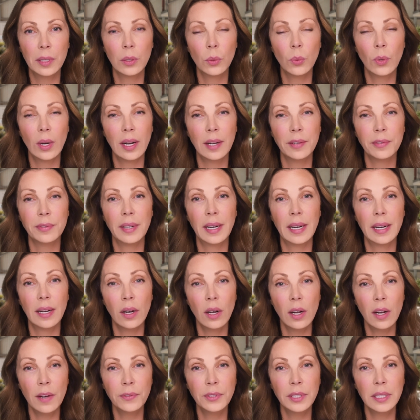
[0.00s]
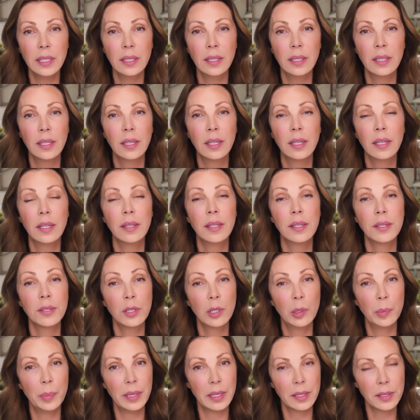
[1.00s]
Wi-Fi often, this
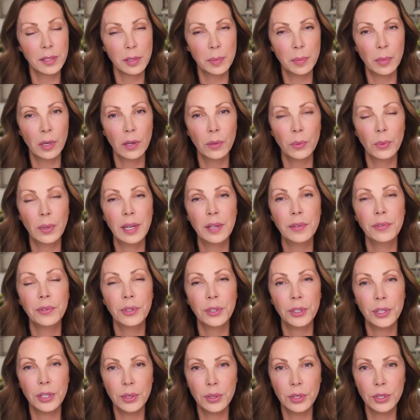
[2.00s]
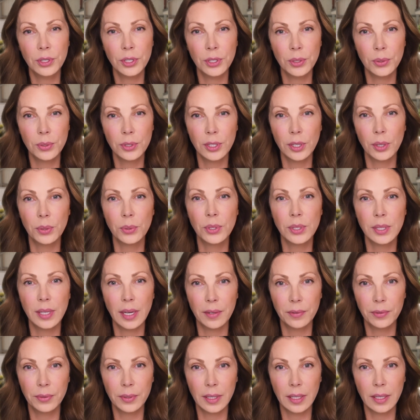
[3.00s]
could be a smart way for you to do so
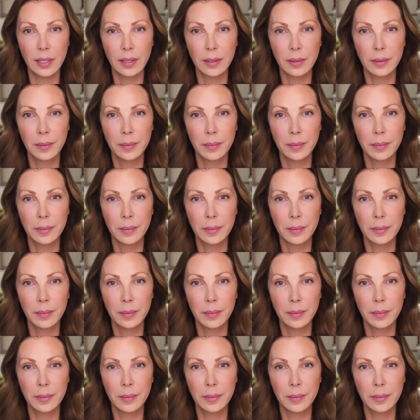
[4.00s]
safely.